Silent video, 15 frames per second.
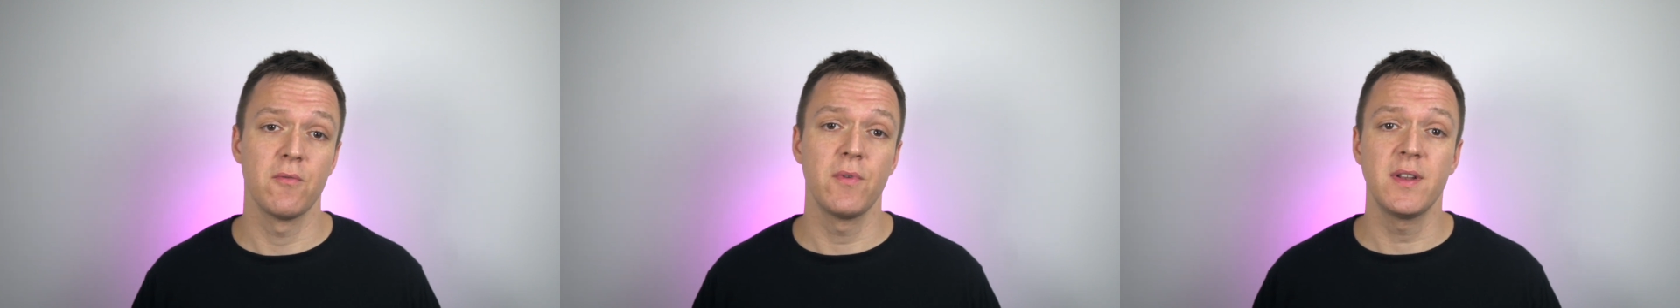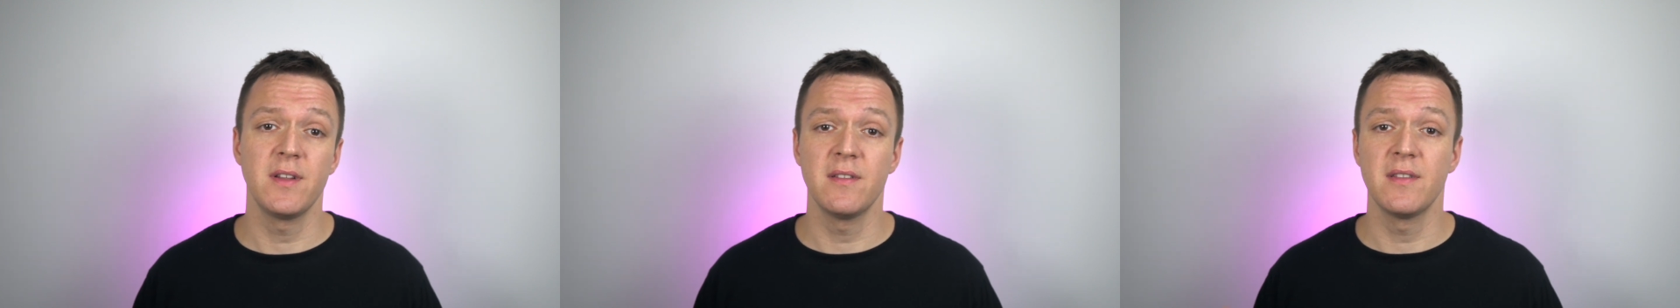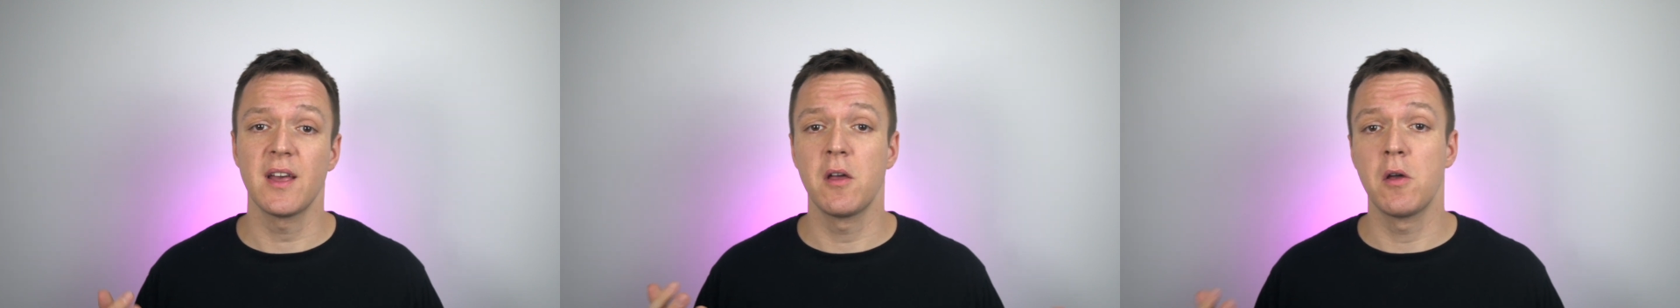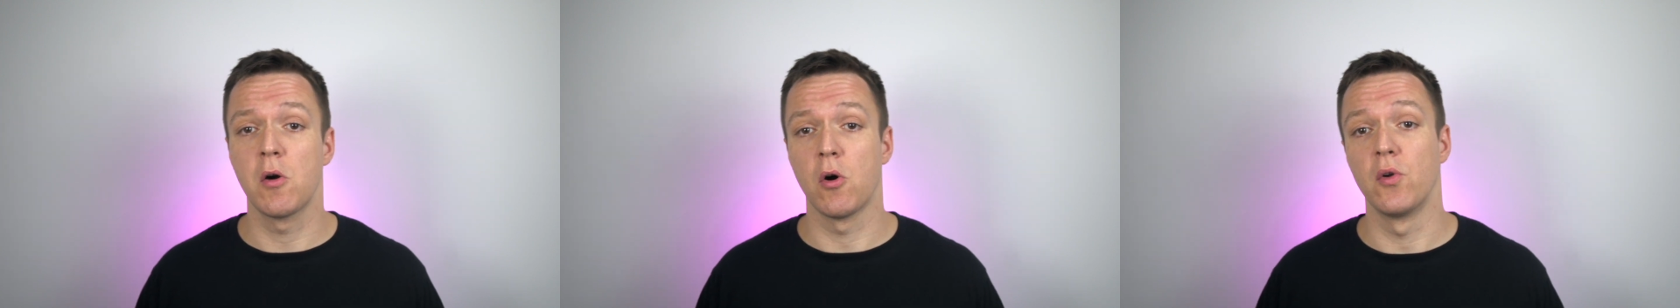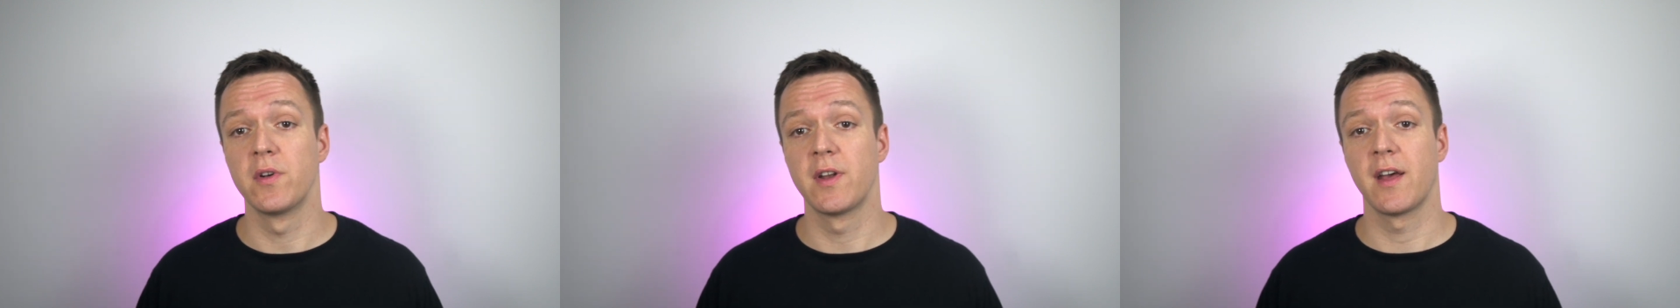within the
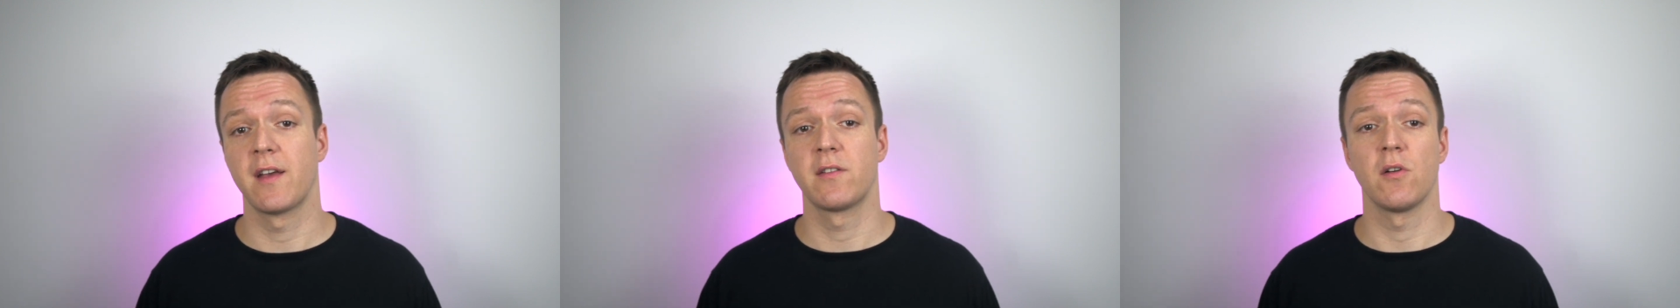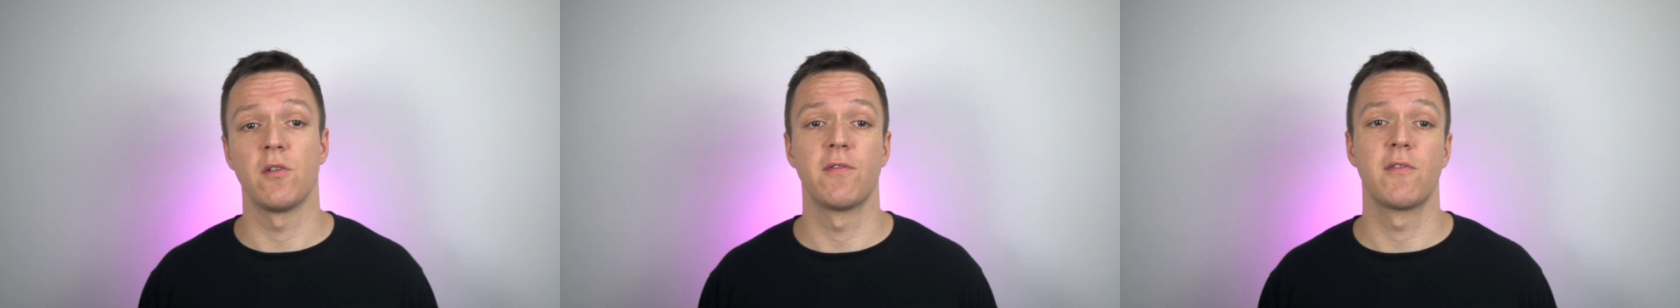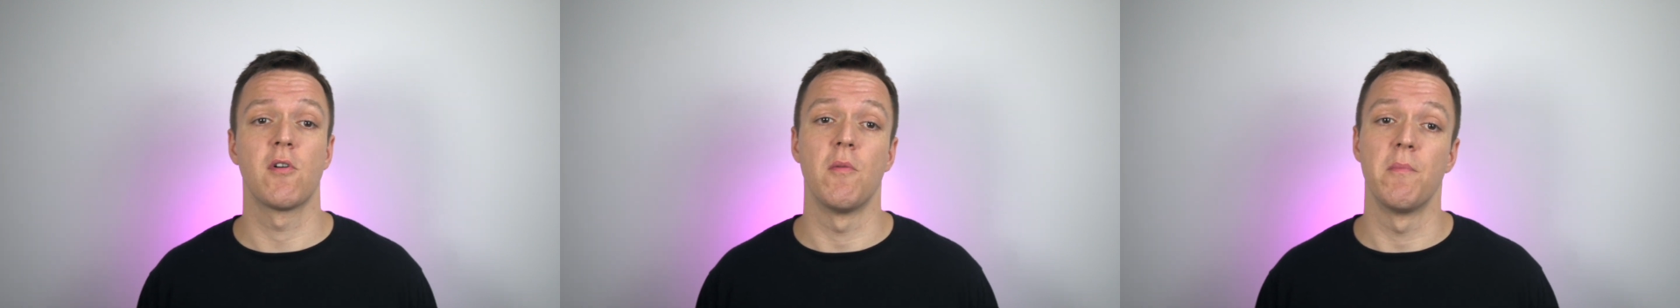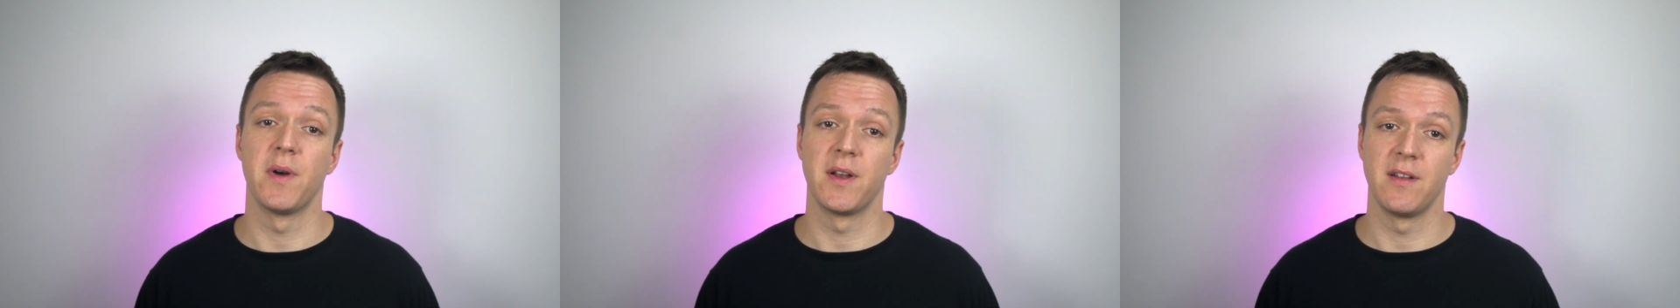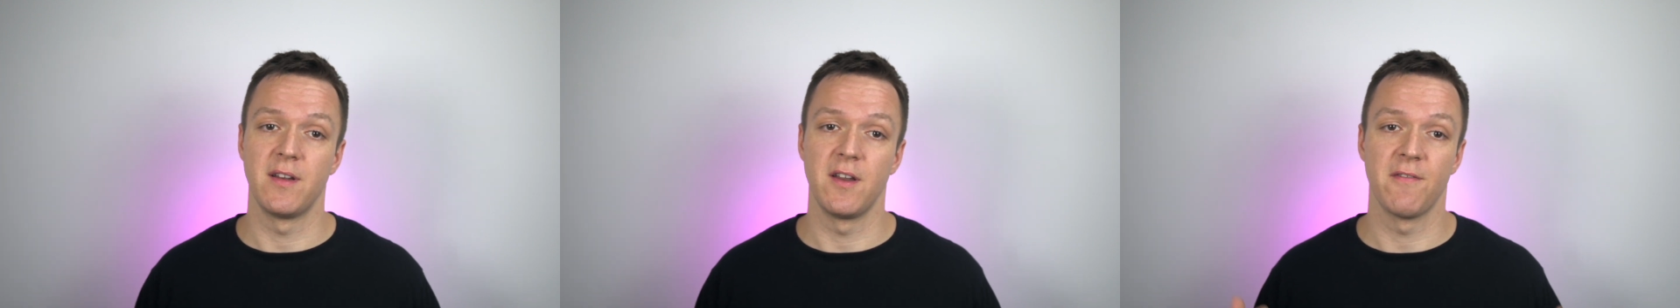context of
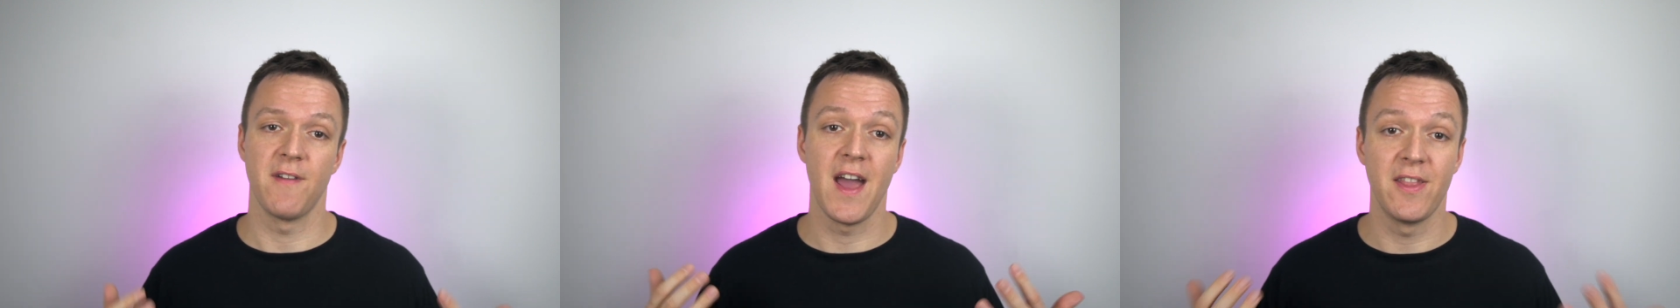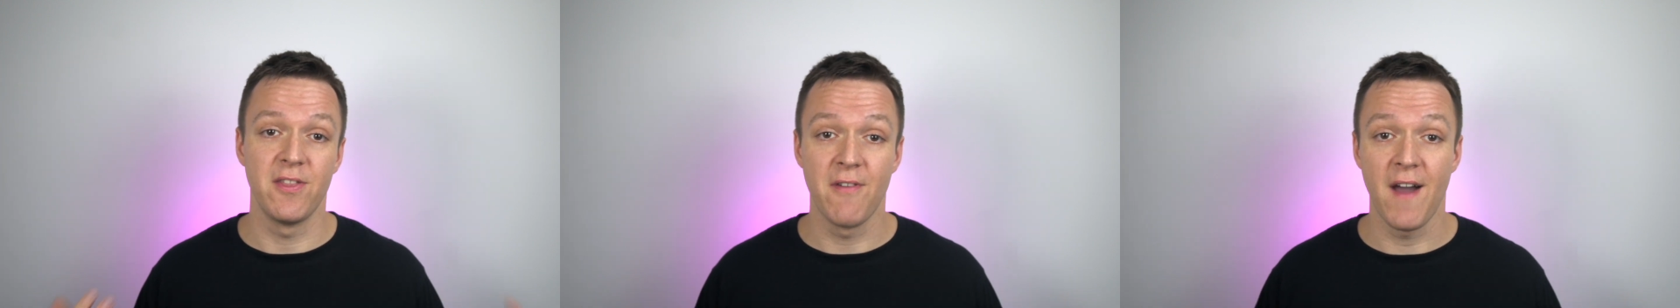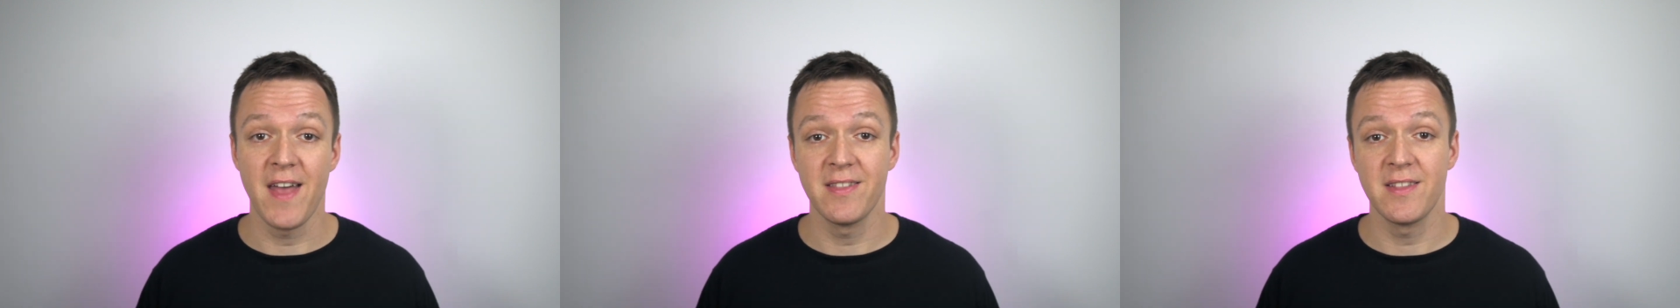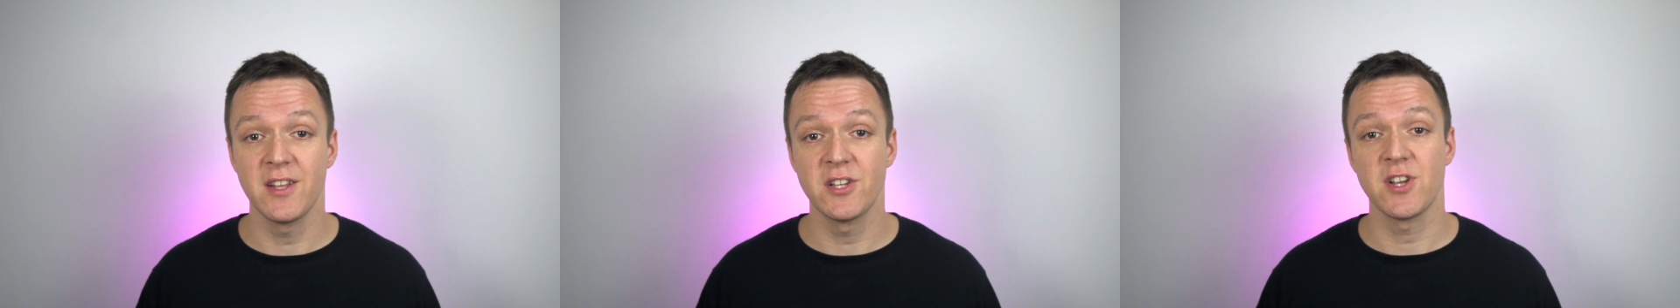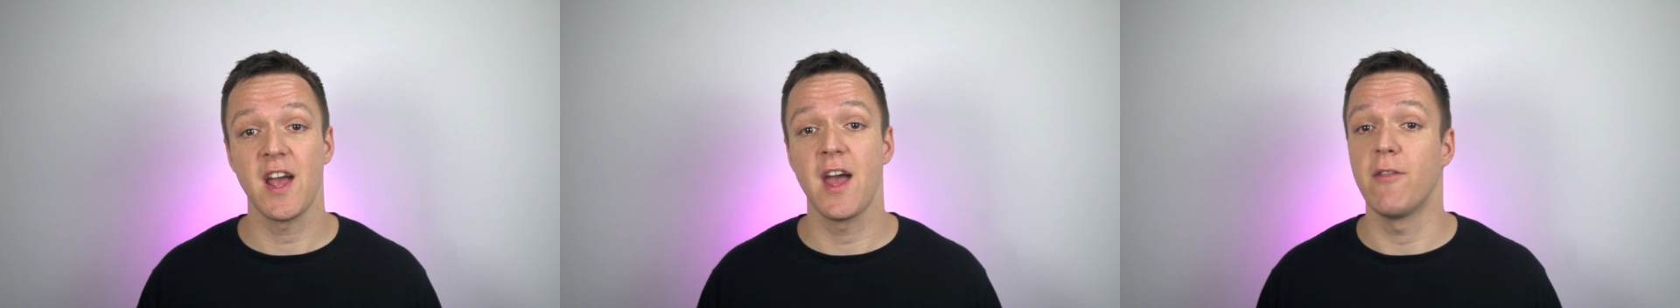competitive
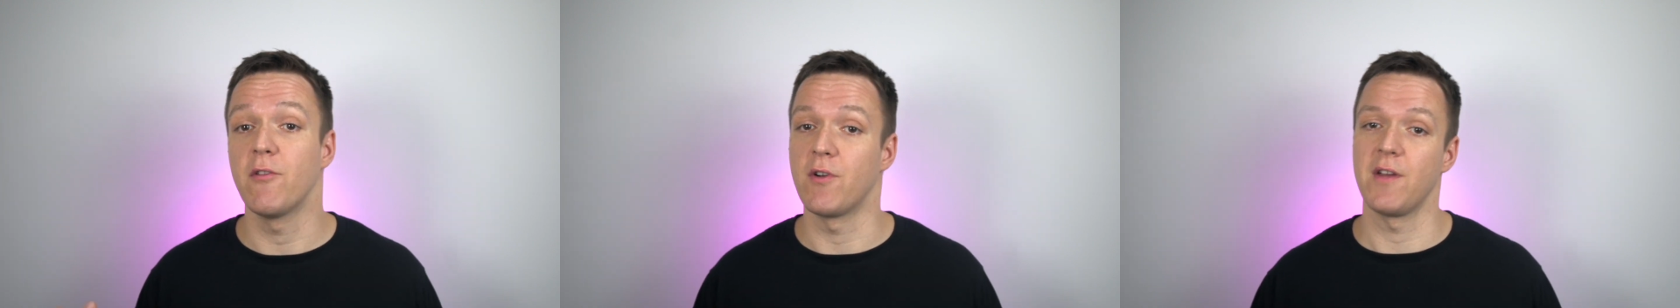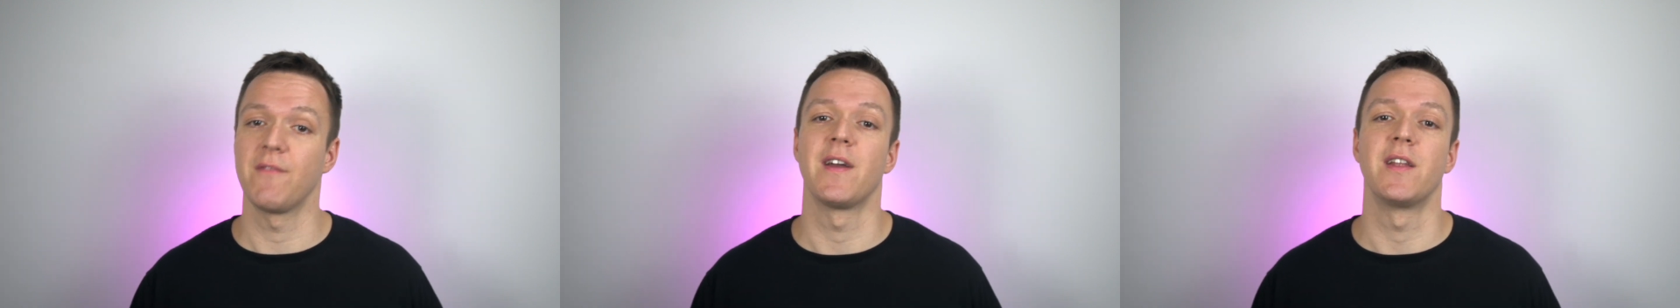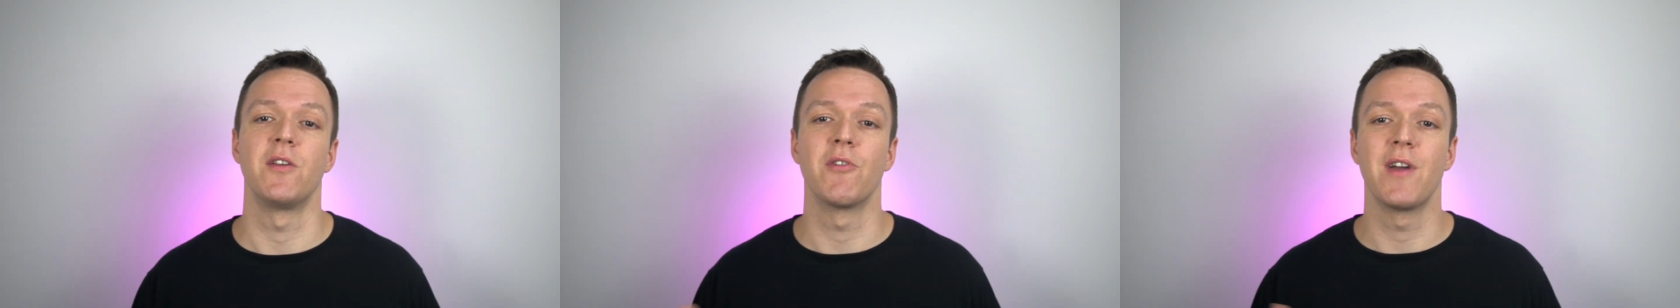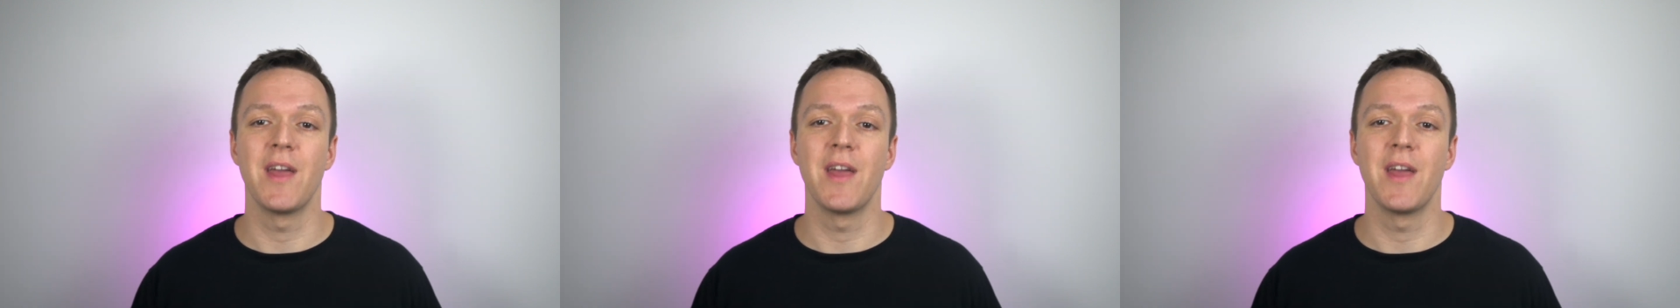advantage and revenue